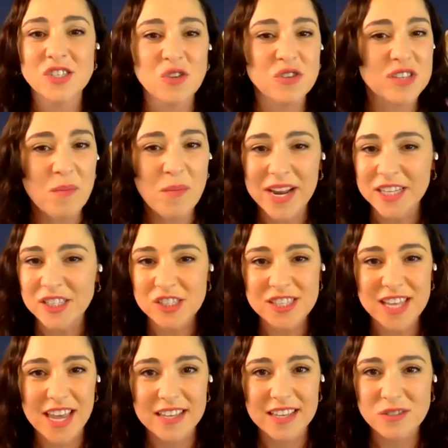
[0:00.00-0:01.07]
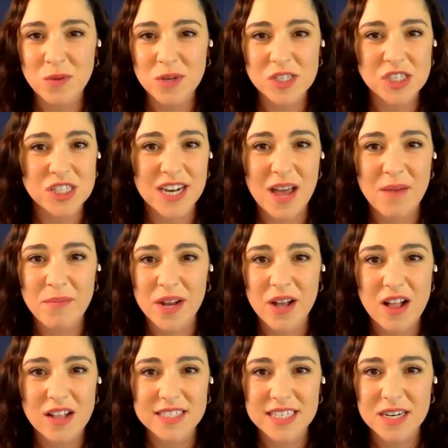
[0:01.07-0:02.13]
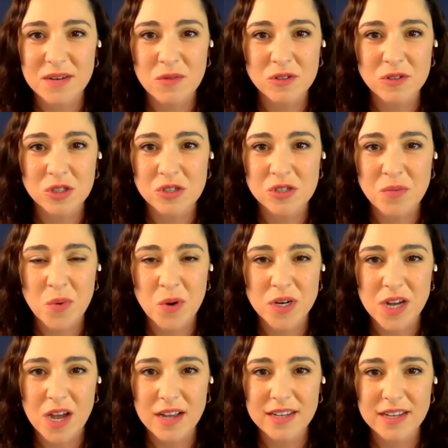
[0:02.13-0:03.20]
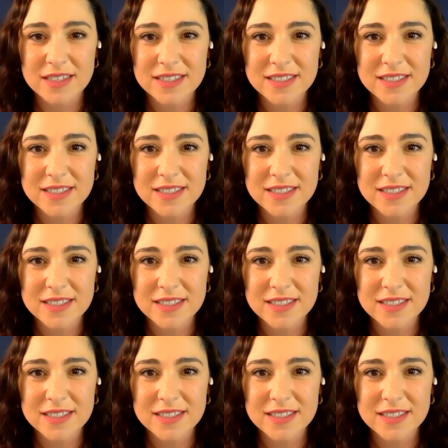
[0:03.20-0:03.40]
So somebody just like switched it up and called it an emotional support dog.